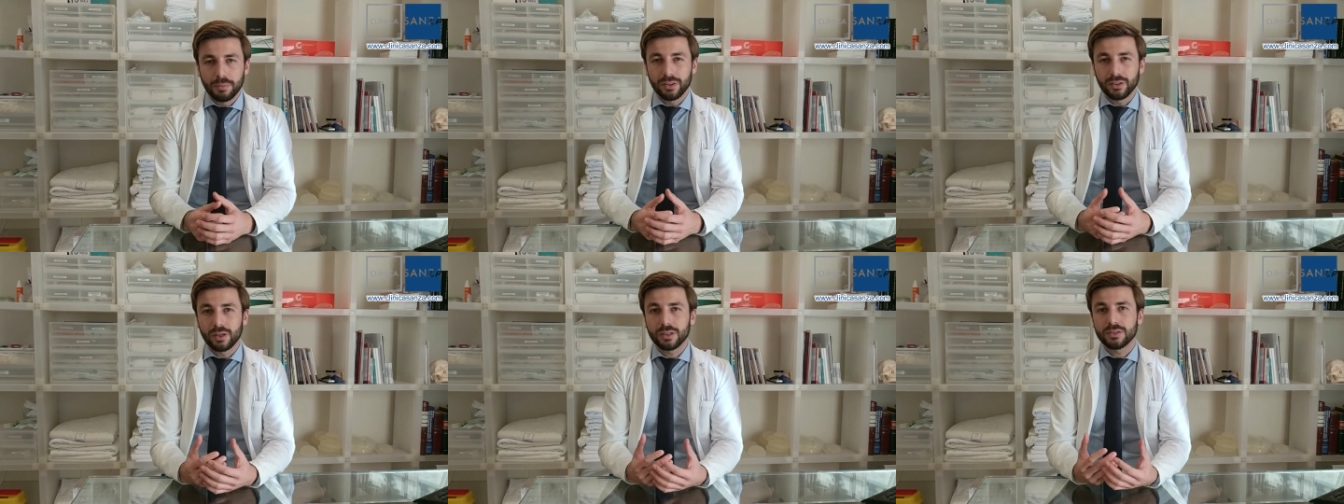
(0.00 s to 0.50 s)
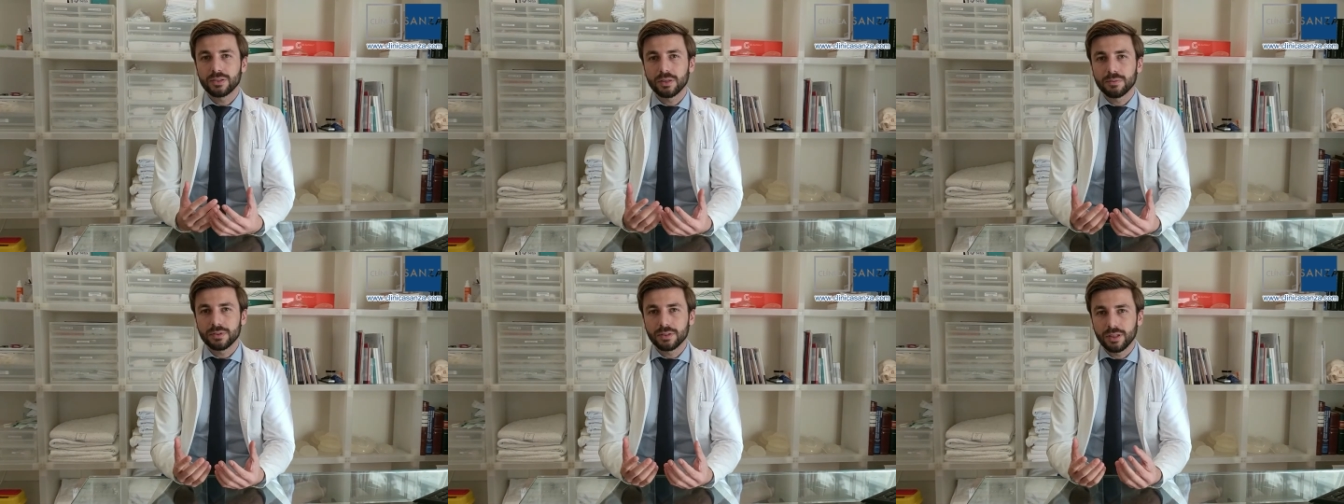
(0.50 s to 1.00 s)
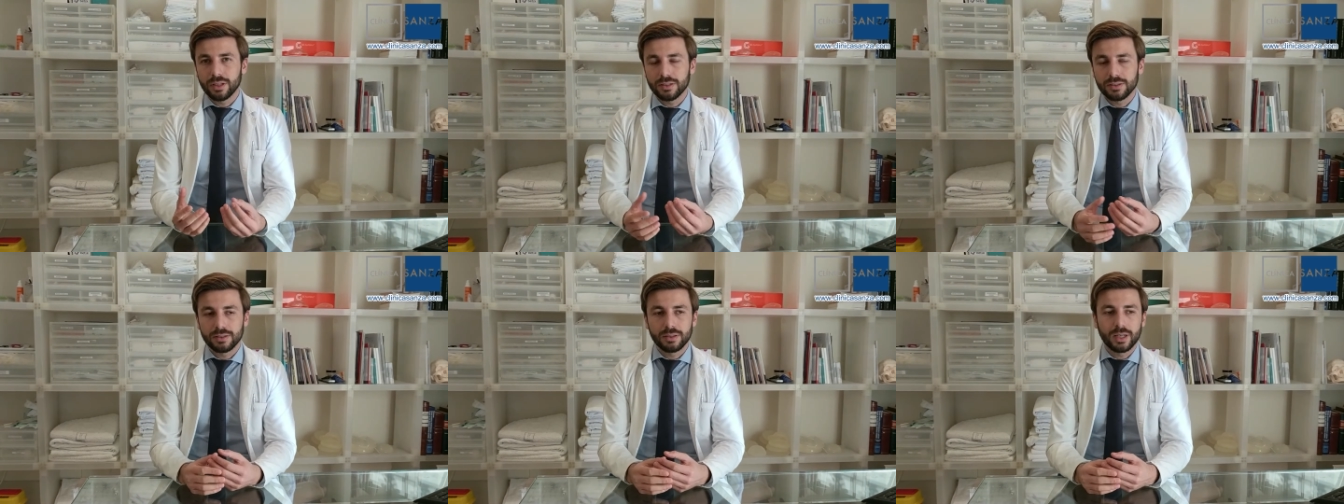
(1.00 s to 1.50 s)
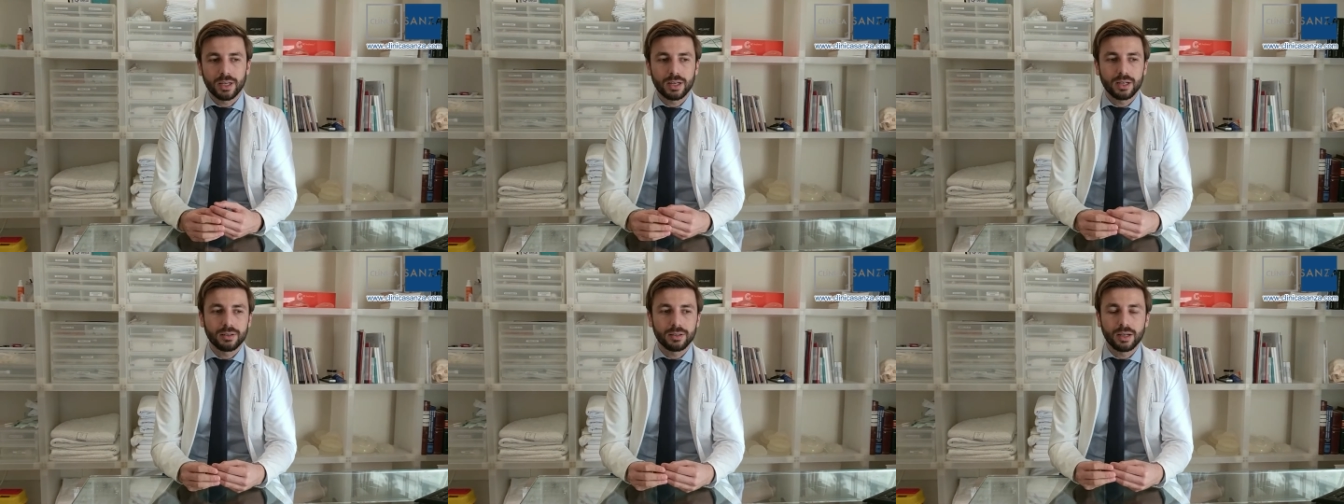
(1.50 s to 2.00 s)
But there are some skins
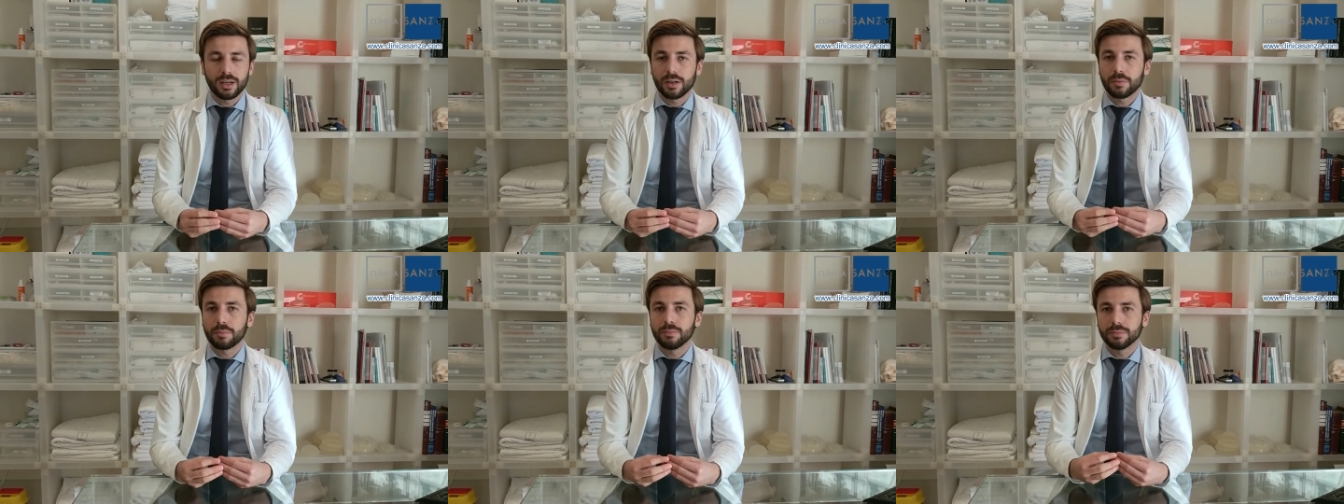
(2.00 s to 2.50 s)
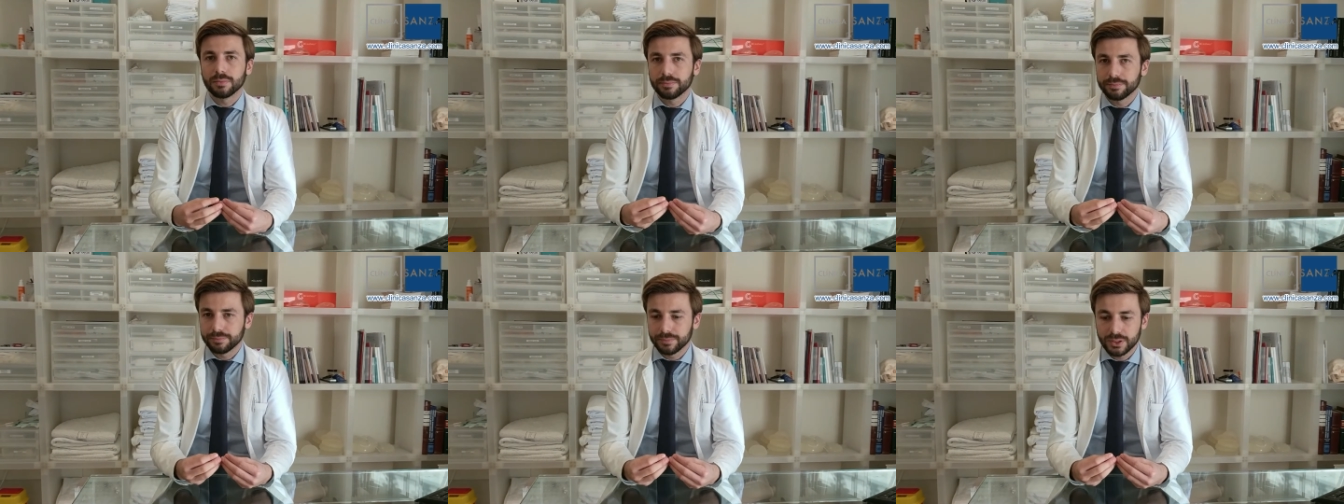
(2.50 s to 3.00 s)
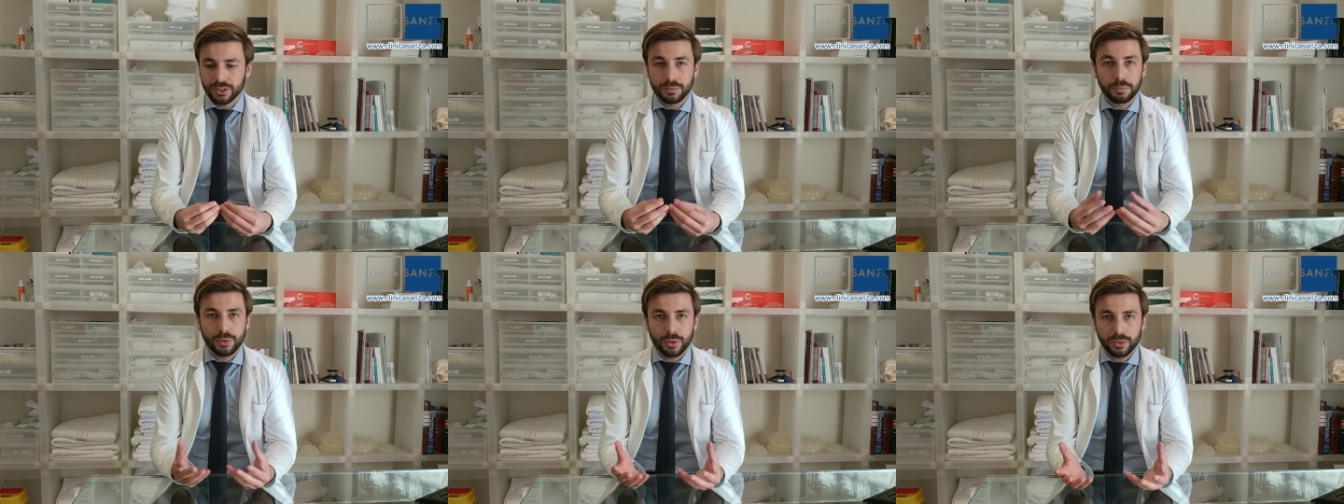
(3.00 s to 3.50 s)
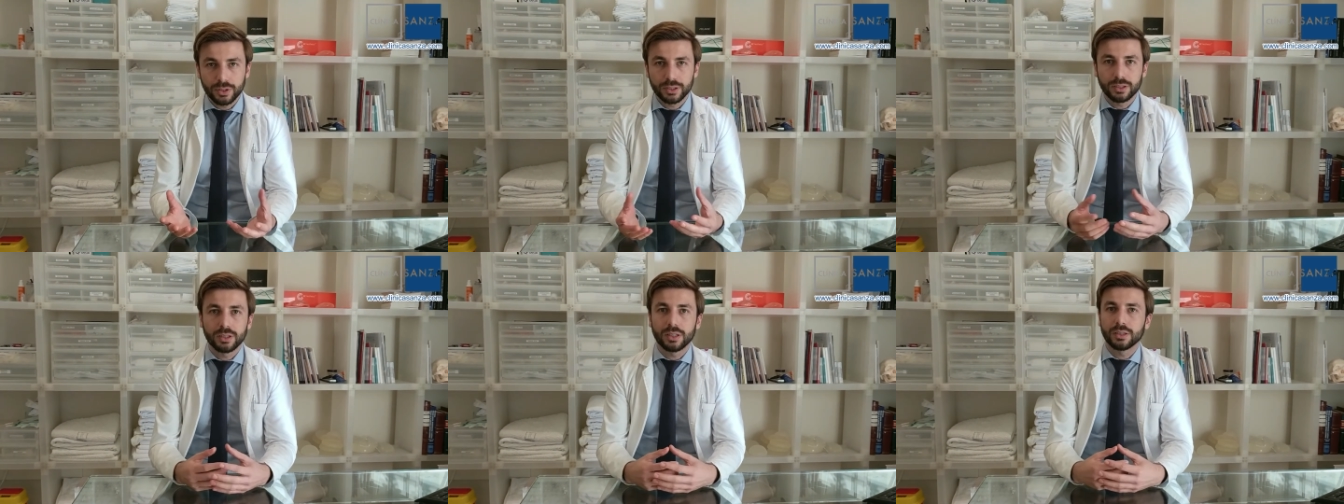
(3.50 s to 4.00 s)
that are mm, just
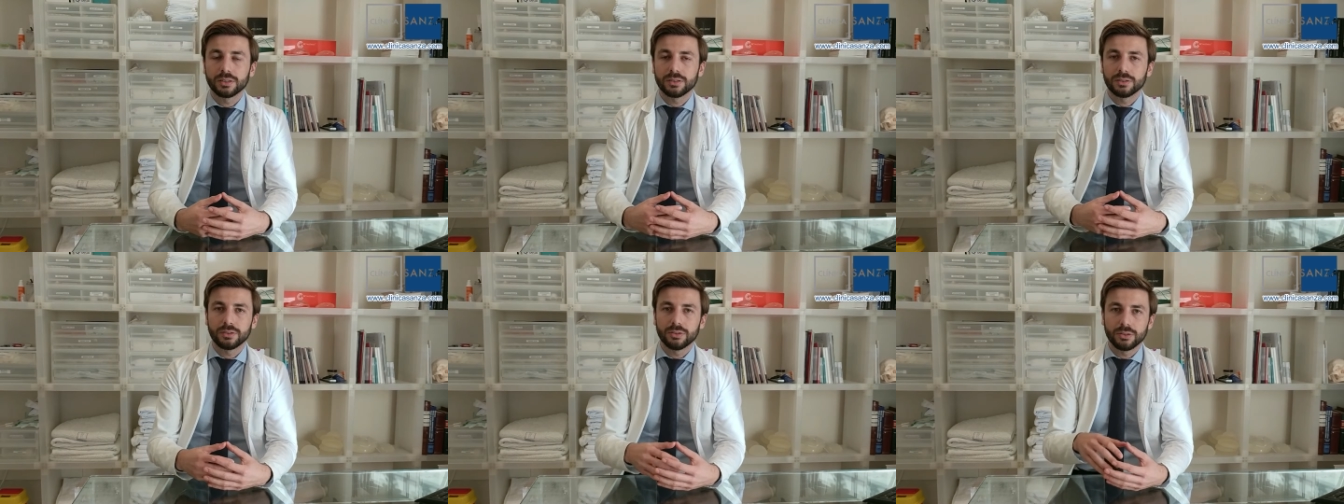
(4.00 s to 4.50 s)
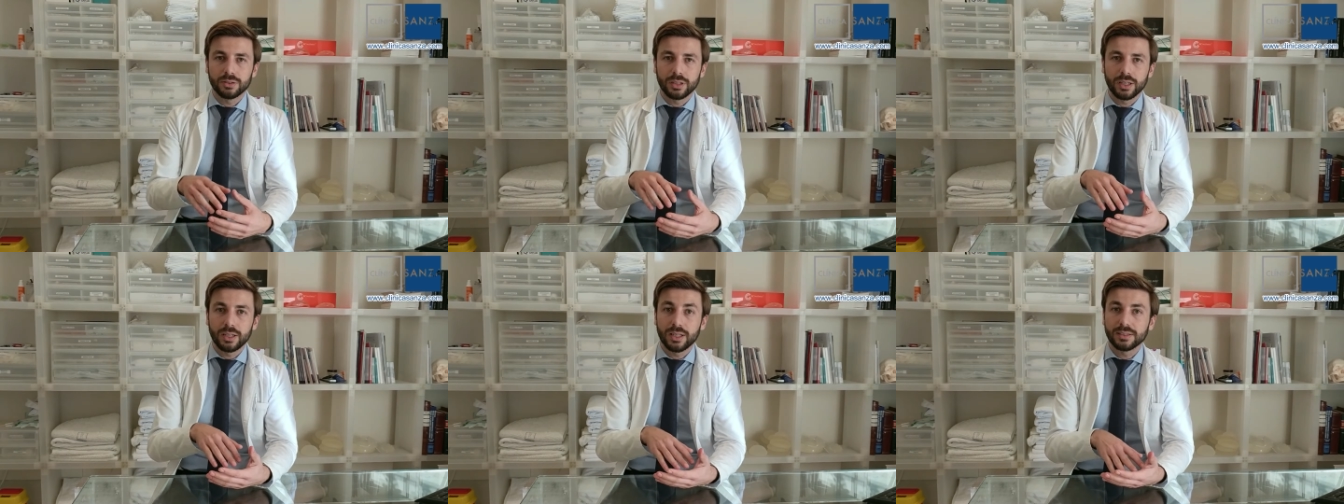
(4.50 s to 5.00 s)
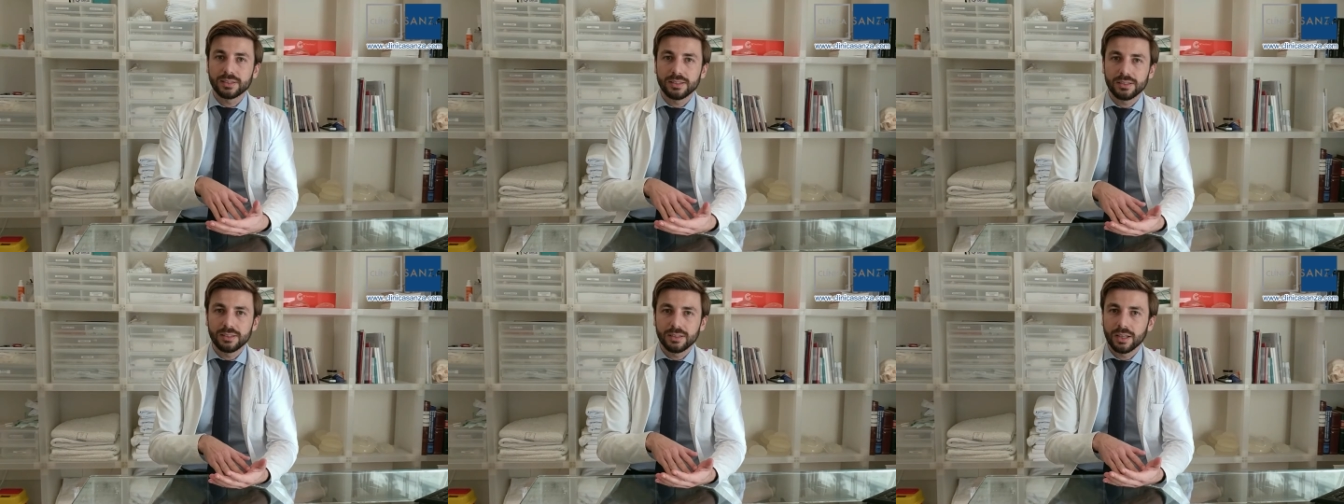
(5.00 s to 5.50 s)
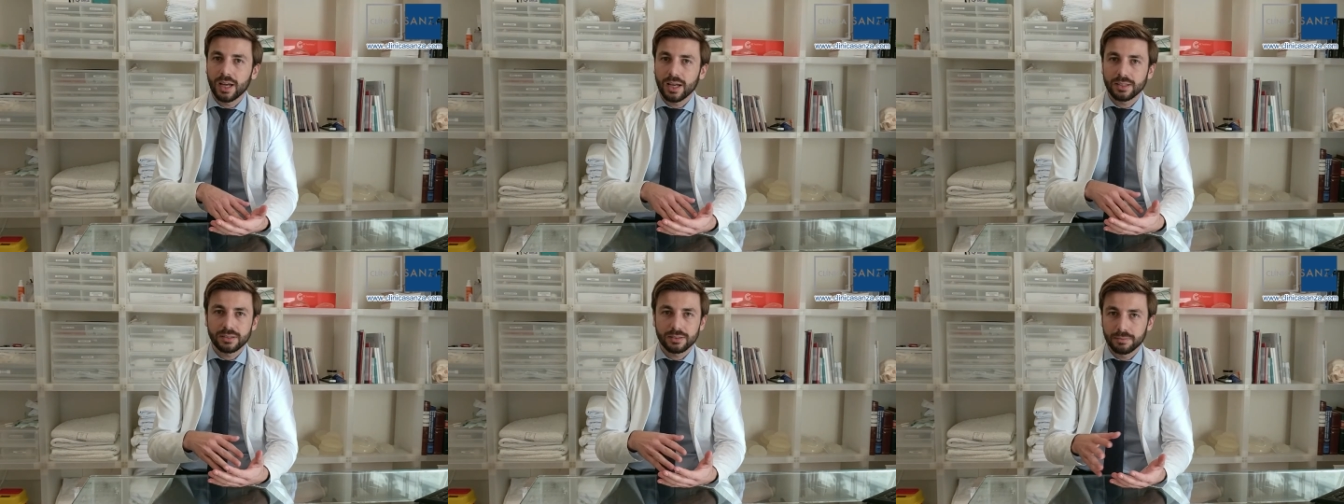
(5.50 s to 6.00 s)
broken as the elasticity
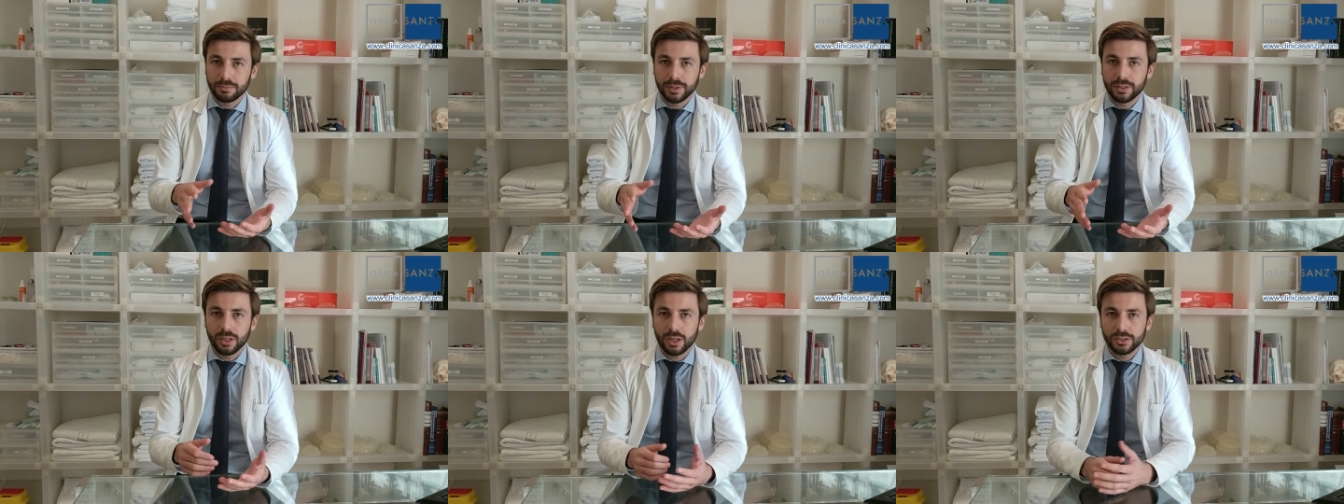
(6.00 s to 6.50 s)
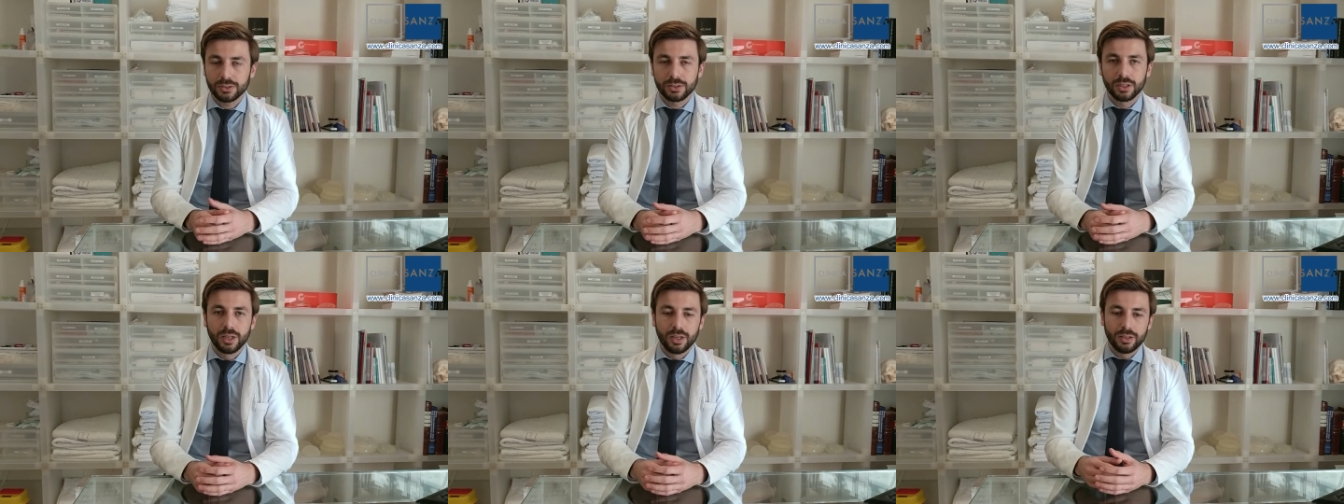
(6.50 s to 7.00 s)
has been lost.